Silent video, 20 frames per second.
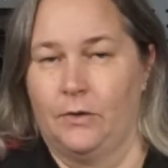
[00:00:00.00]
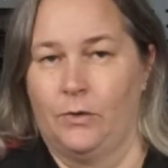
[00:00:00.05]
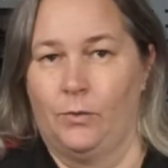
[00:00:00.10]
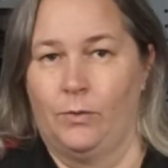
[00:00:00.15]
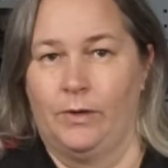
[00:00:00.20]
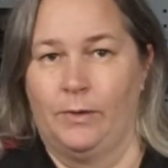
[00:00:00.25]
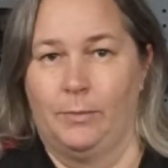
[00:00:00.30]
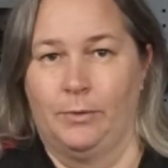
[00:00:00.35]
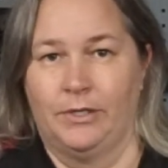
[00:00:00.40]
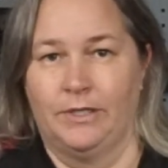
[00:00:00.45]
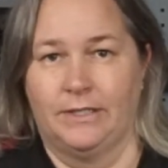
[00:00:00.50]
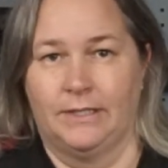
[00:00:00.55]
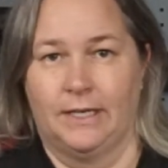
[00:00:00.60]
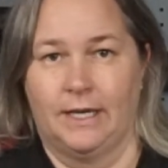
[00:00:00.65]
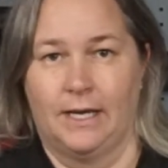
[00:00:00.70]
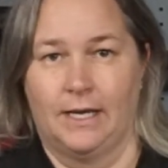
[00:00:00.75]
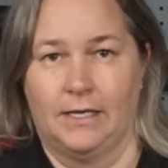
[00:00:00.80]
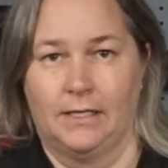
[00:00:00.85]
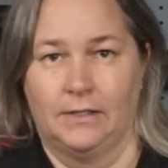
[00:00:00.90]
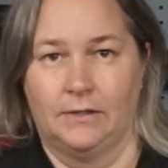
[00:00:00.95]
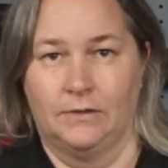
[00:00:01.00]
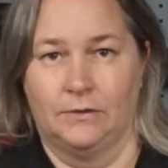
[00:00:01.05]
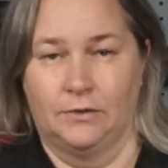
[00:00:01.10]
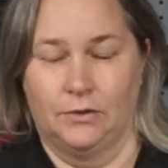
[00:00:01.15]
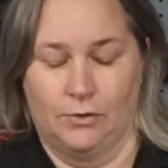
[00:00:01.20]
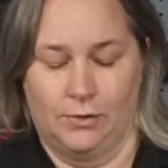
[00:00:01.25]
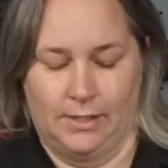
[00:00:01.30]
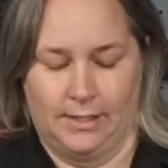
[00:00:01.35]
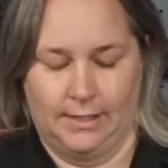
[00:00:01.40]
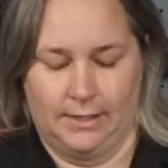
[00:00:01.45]
We appreciate you
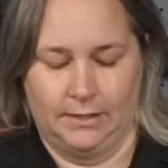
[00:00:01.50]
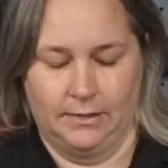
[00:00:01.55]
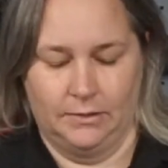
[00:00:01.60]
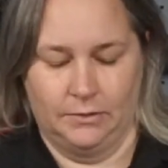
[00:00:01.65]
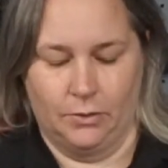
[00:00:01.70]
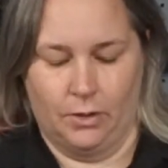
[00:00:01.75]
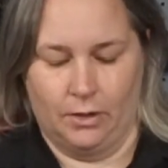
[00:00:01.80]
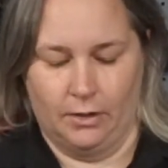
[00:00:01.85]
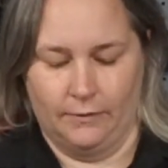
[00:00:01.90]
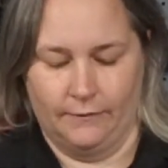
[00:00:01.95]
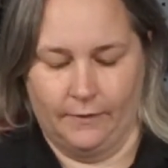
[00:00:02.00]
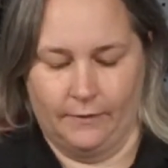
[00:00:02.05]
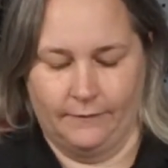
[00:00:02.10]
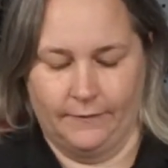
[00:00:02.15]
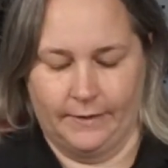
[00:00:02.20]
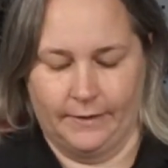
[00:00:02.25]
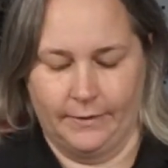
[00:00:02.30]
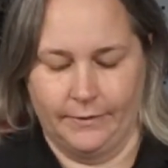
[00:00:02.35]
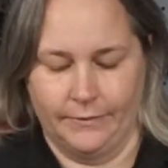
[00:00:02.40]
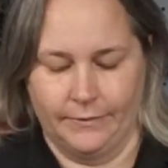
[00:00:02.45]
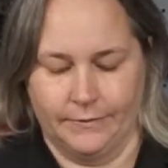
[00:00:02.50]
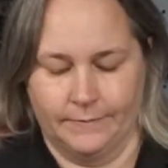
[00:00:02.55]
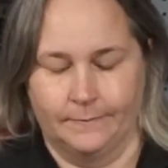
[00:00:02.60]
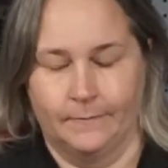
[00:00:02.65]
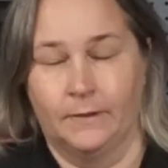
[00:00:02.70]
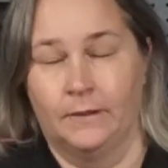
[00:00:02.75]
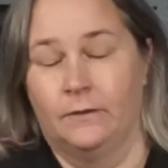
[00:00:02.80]
tuning in to all of our videos.